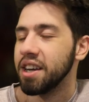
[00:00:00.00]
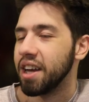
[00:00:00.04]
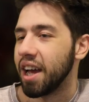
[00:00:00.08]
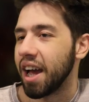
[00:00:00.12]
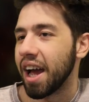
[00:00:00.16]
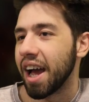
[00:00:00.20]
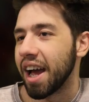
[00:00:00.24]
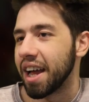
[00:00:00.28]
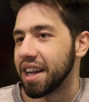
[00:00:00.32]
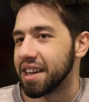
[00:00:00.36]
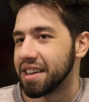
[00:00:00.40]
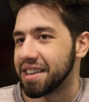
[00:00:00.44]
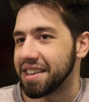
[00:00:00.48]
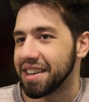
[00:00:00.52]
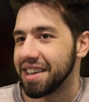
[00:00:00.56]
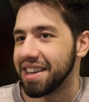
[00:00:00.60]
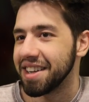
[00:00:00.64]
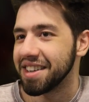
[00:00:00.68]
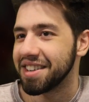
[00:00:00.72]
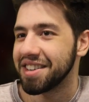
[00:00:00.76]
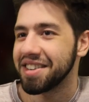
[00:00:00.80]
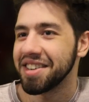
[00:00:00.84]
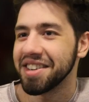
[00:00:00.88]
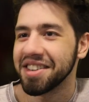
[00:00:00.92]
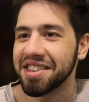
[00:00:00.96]
And
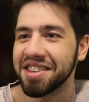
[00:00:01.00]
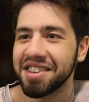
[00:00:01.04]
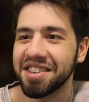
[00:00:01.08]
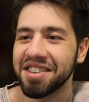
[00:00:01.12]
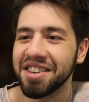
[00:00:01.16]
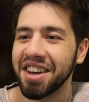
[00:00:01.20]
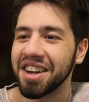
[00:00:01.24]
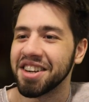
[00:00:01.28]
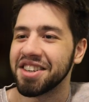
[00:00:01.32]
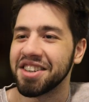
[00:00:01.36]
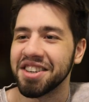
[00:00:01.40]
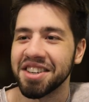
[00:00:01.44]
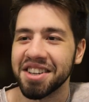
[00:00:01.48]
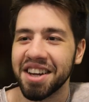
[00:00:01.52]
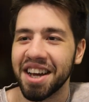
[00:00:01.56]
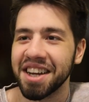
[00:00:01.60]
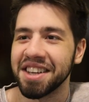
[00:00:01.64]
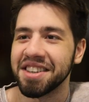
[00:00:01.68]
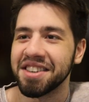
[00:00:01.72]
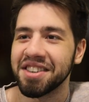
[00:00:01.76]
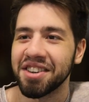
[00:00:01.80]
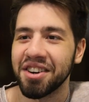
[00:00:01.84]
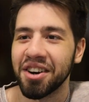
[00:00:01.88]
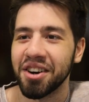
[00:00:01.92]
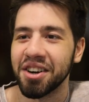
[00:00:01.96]
it's just such a
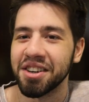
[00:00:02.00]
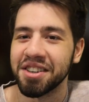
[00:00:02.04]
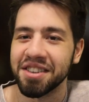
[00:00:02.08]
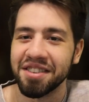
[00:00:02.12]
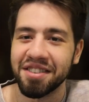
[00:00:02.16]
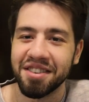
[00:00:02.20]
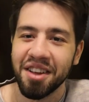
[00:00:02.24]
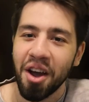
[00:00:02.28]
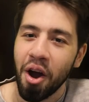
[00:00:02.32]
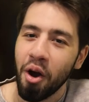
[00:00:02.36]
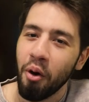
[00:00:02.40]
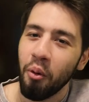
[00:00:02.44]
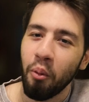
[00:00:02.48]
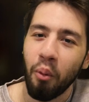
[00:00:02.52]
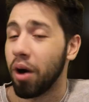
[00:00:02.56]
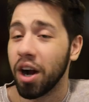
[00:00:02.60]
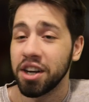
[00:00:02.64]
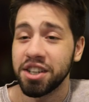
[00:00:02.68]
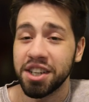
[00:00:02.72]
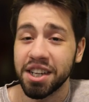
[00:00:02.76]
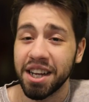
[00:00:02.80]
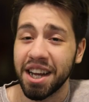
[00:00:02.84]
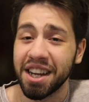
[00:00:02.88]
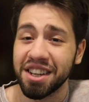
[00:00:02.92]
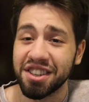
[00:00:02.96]
nice card. Just
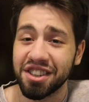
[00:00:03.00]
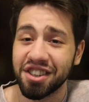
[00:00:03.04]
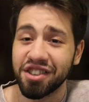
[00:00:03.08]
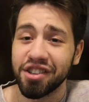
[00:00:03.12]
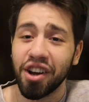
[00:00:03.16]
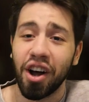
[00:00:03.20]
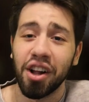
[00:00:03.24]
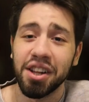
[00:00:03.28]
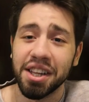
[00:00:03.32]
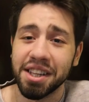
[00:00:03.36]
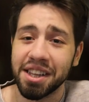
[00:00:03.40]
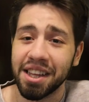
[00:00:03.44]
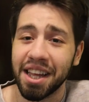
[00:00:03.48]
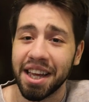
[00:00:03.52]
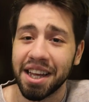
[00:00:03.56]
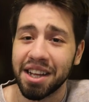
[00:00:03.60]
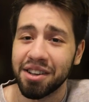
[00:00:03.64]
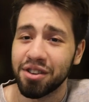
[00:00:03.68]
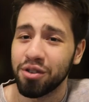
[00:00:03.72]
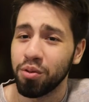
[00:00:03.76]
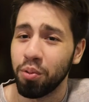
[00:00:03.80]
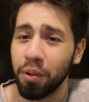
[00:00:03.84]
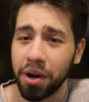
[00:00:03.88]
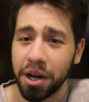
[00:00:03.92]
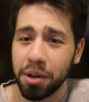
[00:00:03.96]
watching a solid
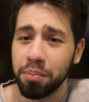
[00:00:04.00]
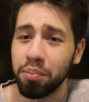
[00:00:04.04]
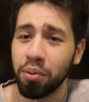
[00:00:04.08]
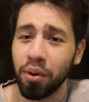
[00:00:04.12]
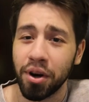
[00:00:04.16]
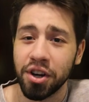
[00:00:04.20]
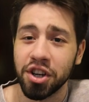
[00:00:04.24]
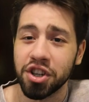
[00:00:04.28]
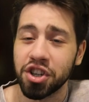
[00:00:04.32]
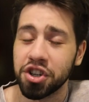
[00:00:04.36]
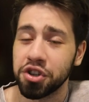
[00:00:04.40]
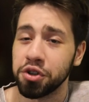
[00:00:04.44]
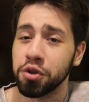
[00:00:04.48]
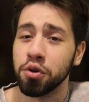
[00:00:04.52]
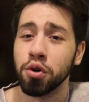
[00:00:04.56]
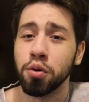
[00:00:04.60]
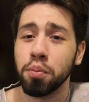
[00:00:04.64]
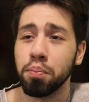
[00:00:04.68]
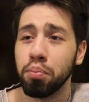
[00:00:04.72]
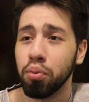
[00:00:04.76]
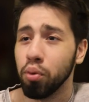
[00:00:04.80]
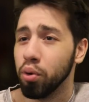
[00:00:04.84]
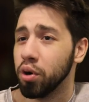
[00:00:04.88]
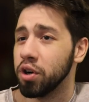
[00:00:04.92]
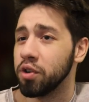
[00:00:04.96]
like 20-point
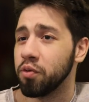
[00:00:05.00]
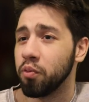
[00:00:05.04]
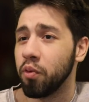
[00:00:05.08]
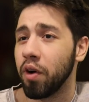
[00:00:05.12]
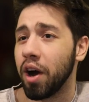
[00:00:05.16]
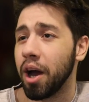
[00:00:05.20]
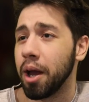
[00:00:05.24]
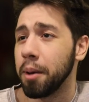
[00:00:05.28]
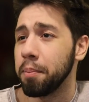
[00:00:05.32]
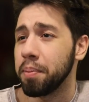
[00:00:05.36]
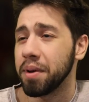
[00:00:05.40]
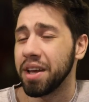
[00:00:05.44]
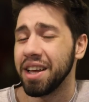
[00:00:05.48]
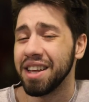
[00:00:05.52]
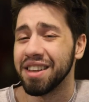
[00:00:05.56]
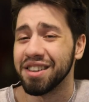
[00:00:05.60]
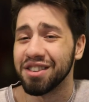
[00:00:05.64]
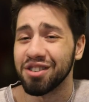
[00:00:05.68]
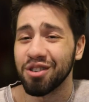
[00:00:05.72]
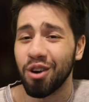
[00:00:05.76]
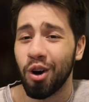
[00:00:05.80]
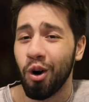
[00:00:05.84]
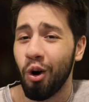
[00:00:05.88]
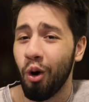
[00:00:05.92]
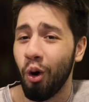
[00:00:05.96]
SCHIRRU board wipe
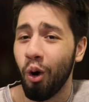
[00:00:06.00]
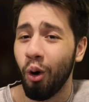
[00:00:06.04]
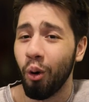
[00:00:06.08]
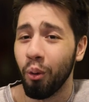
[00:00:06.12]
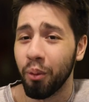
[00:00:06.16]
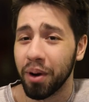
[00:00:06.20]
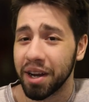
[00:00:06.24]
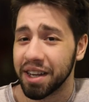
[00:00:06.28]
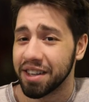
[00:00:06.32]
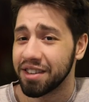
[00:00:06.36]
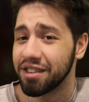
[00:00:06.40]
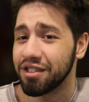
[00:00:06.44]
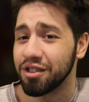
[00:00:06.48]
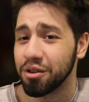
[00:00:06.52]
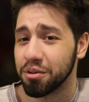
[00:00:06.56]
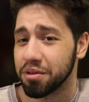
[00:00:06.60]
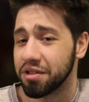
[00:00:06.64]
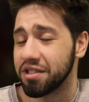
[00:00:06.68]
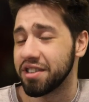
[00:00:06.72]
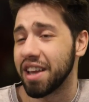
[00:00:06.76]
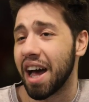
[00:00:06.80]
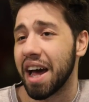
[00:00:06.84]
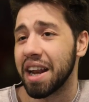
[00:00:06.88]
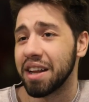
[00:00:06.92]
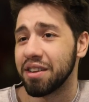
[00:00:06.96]
is always so
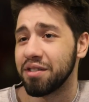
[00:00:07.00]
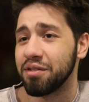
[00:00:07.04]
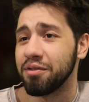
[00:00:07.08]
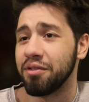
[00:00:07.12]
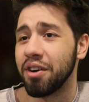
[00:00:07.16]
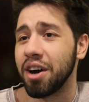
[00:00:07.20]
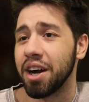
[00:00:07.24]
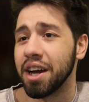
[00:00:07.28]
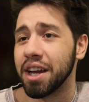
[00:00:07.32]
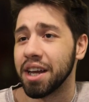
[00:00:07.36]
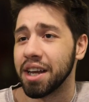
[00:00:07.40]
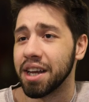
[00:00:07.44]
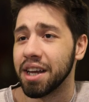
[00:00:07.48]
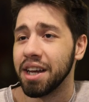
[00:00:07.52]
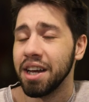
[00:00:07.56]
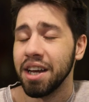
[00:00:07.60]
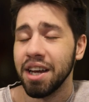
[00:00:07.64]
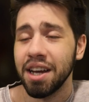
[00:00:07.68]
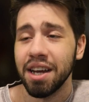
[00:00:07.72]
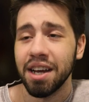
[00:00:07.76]
satisfying.